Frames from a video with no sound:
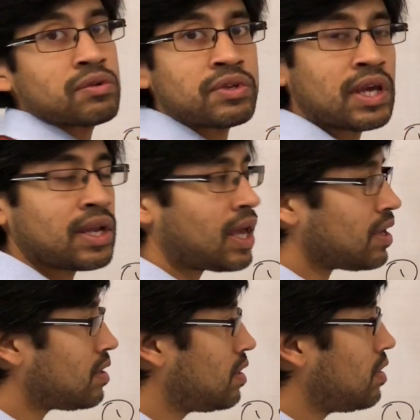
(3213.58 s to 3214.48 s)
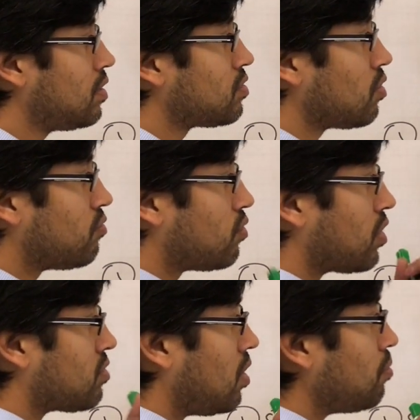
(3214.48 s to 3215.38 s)
DNA. So for
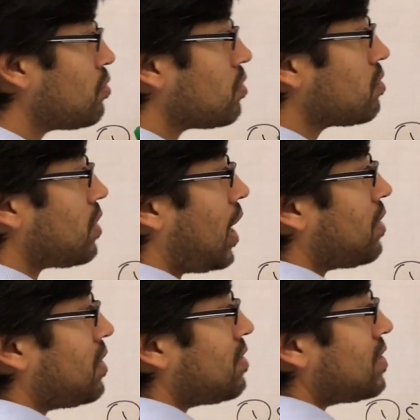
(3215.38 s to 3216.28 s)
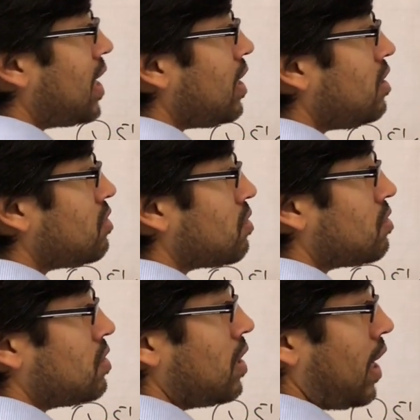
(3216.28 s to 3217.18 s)
example, at this stage,
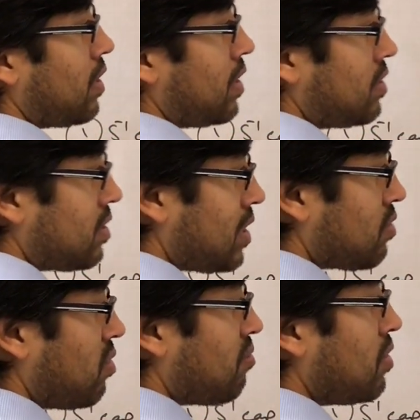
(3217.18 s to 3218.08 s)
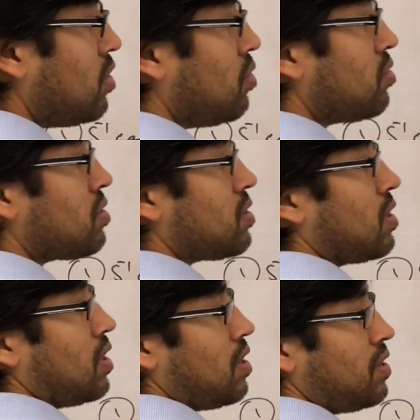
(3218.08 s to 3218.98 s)
just as we've produced
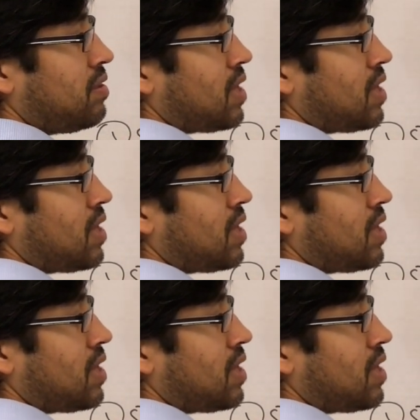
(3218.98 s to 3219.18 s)
this